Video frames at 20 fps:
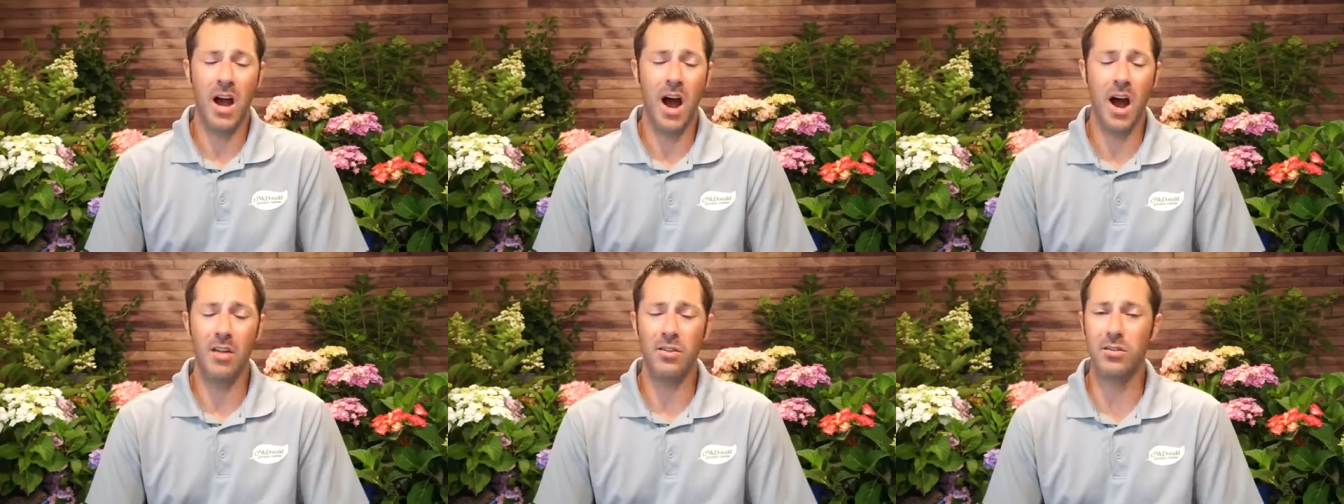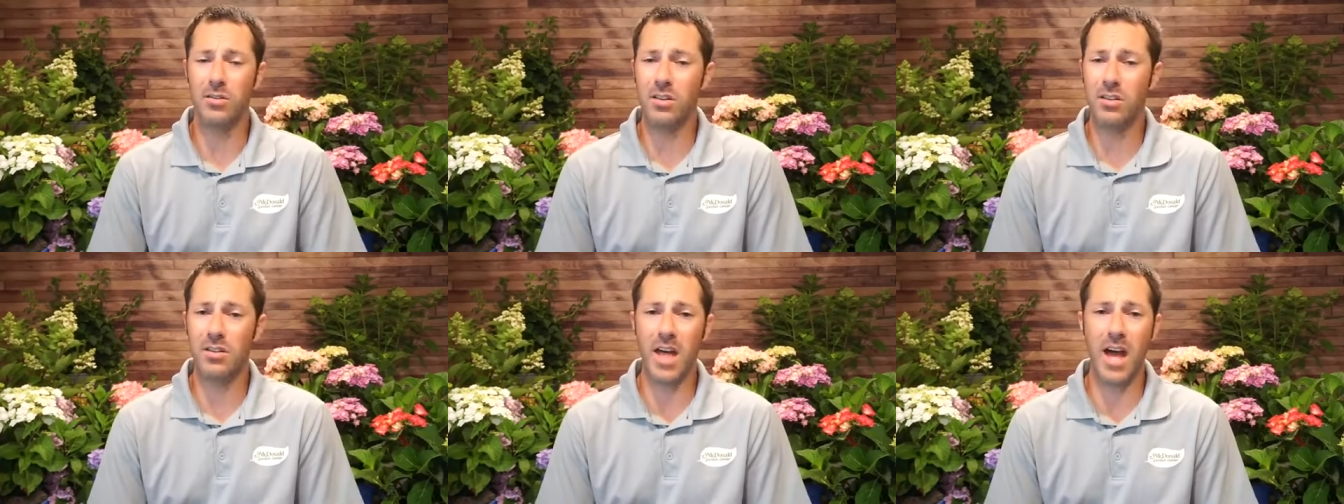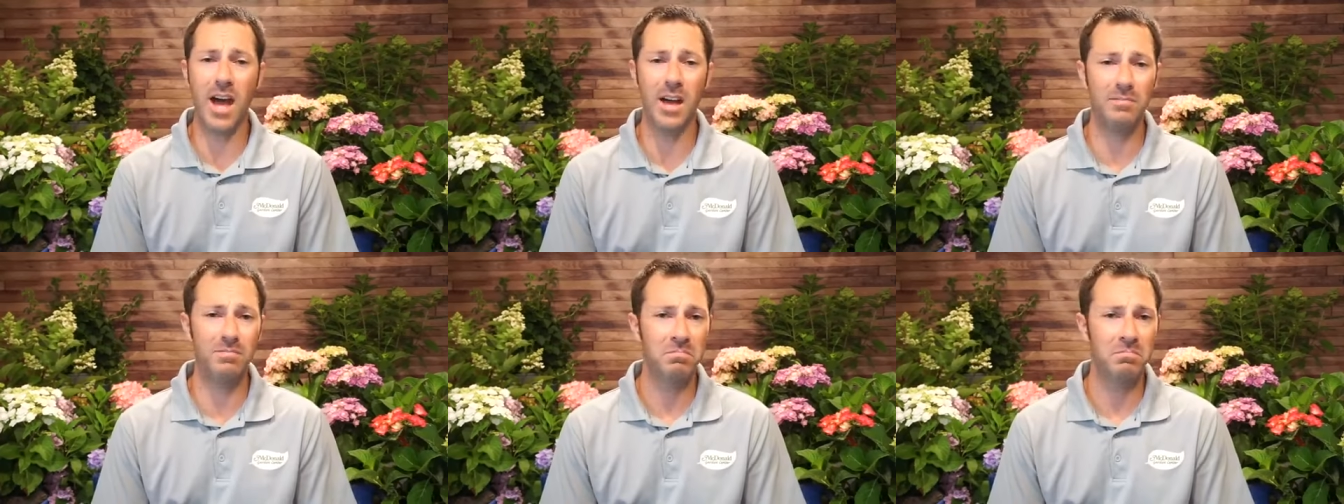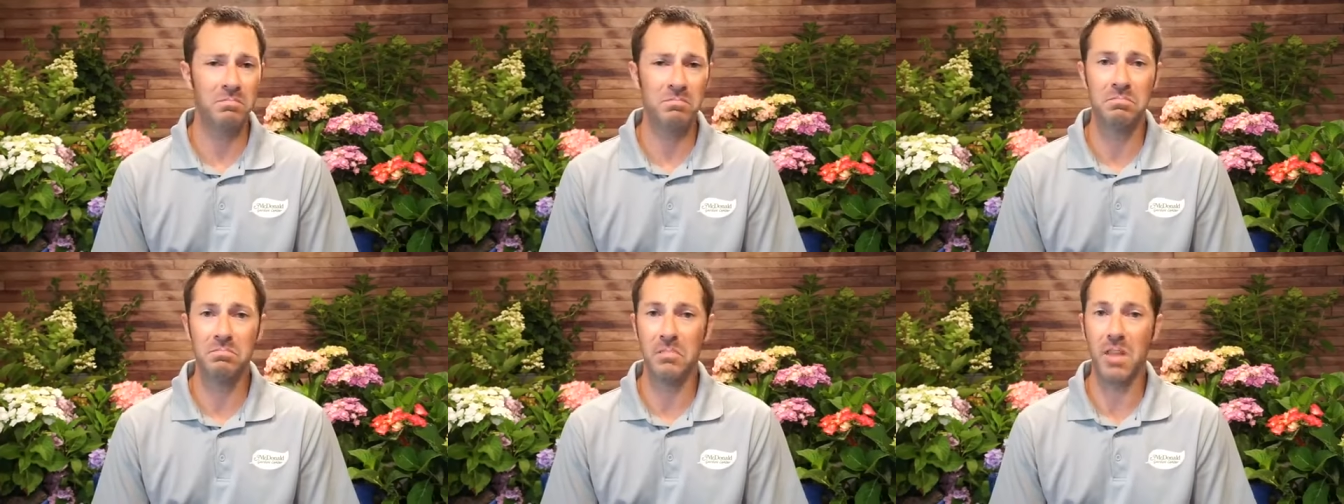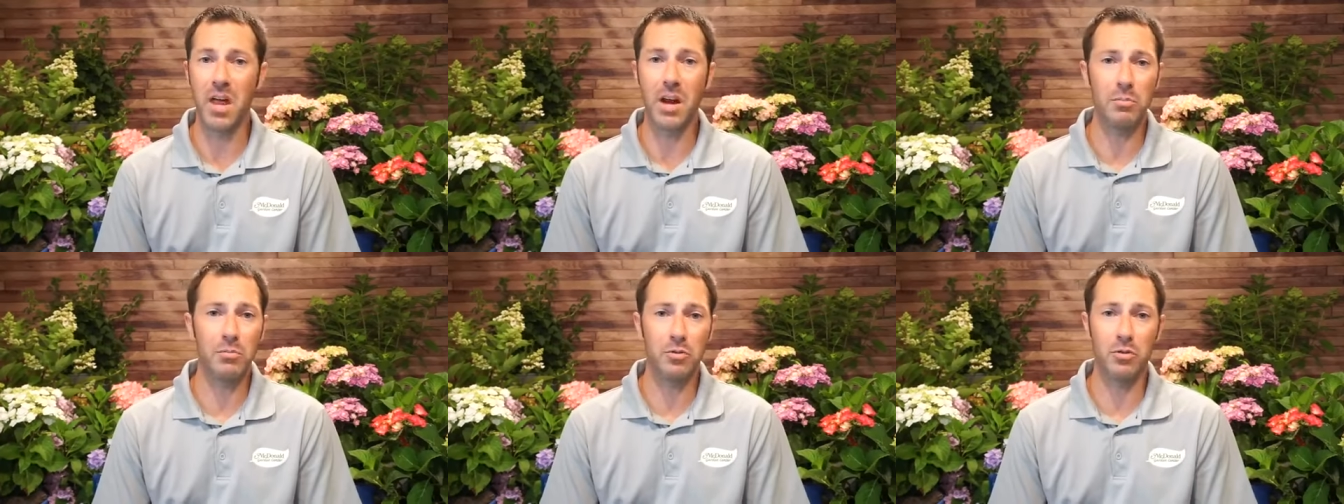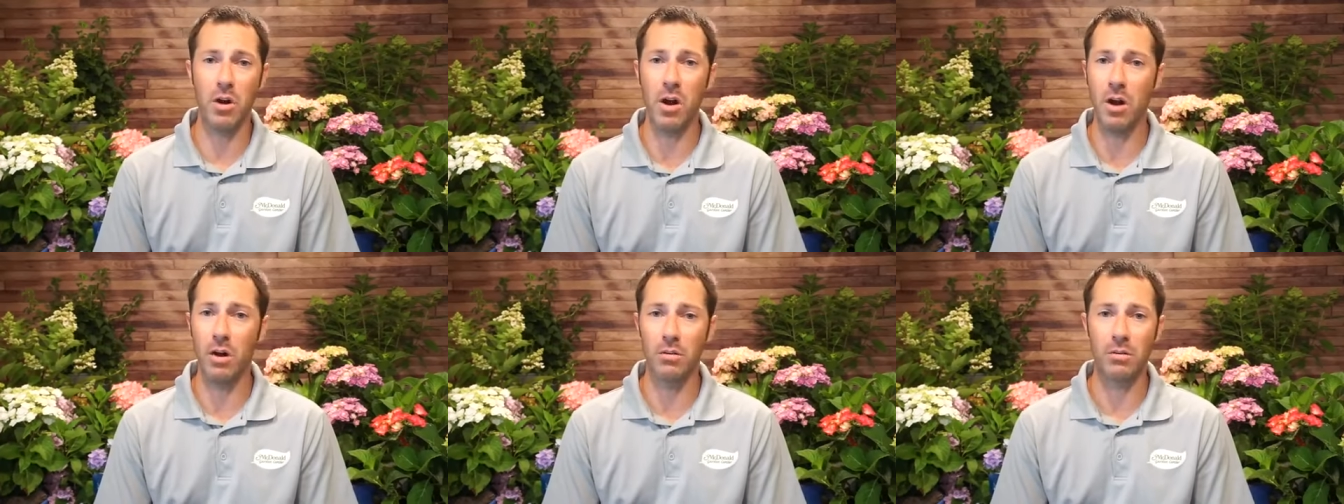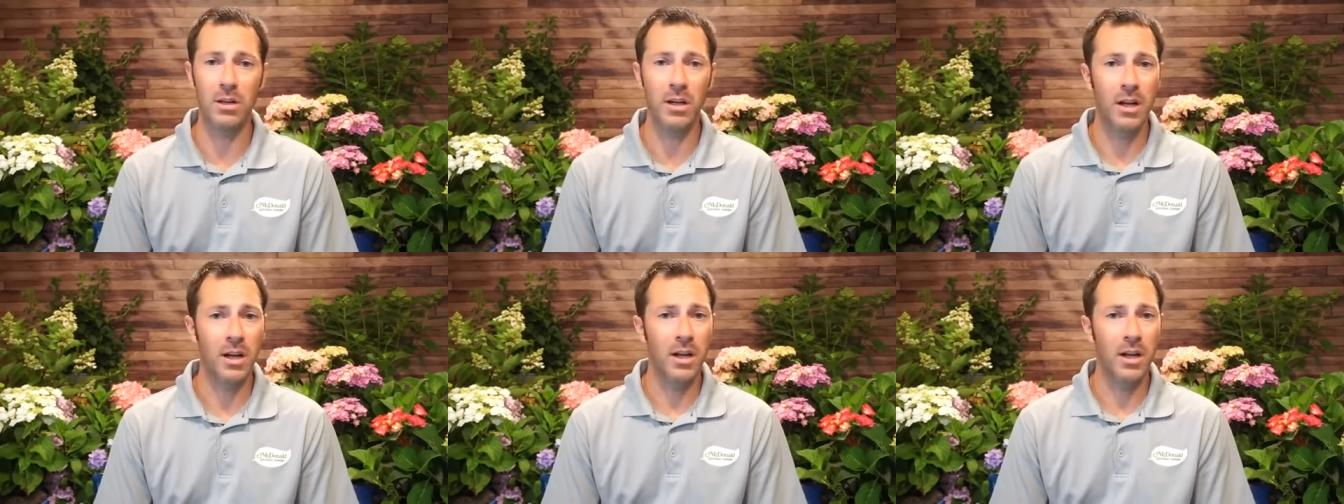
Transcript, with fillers: Other than that, let them grow.